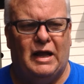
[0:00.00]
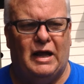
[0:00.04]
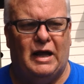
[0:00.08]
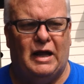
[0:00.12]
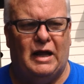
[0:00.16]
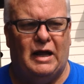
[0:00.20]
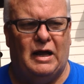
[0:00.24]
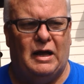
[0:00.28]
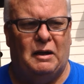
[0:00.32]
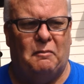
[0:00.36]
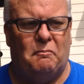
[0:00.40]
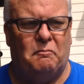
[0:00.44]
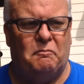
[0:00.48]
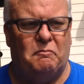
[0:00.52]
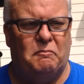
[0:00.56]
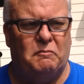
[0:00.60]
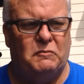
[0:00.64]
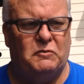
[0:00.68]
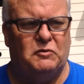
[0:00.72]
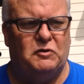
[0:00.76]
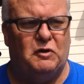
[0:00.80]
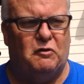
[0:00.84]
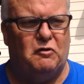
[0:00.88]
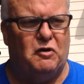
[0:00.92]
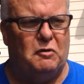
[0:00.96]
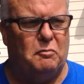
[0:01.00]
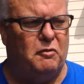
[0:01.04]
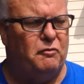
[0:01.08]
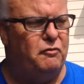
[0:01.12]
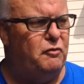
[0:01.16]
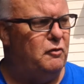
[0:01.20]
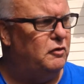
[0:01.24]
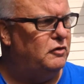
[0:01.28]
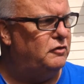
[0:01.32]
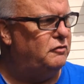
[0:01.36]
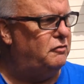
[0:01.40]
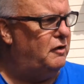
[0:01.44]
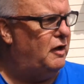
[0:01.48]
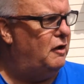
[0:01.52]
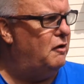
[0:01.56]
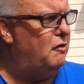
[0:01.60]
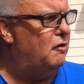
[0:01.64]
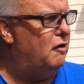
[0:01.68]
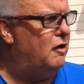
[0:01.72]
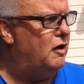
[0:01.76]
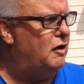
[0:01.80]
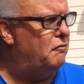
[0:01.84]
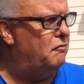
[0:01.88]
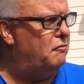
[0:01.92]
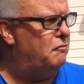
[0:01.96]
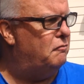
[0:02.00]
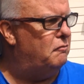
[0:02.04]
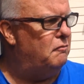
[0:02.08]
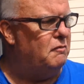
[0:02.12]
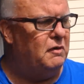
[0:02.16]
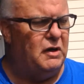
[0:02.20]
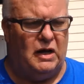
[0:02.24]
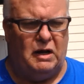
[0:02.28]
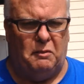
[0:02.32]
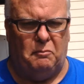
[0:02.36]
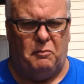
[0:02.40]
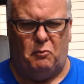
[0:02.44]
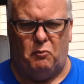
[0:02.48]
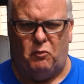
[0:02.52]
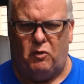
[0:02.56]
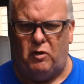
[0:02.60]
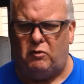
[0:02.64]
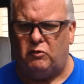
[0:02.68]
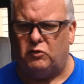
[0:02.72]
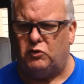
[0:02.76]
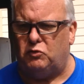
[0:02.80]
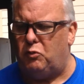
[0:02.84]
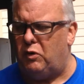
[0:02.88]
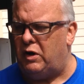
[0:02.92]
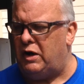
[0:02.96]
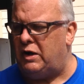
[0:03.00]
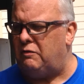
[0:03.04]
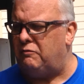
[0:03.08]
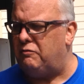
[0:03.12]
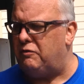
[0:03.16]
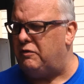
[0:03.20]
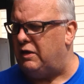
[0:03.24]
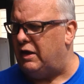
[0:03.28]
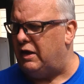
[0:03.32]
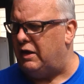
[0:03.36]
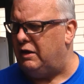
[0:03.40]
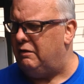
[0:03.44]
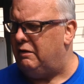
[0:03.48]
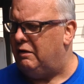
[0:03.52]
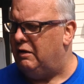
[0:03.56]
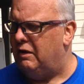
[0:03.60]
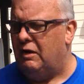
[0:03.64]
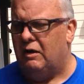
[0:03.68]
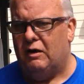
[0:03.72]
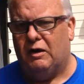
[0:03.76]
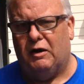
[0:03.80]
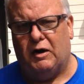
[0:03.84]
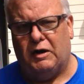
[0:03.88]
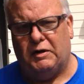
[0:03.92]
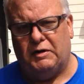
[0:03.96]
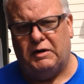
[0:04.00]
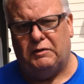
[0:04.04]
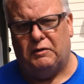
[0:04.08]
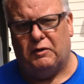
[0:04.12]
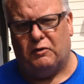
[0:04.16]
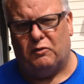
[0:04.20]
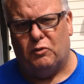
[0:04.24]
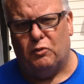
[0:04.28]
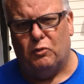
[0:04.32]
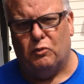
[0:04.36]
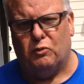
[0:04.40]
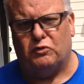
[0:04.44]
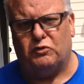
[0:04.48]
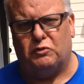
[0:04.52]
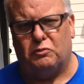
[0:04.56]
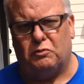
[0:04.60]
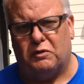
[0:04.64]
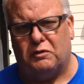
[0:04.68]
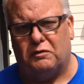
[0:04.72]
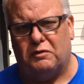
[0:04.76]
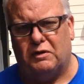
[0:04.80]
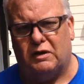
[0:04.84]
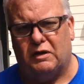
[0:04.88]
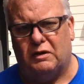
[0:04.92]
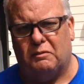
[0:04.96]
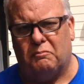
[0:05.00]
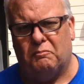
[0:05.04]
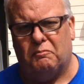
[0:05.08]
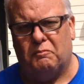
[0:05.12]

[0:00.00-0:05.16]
So I got my first flow hive, but while I was waiting for that, I did the course with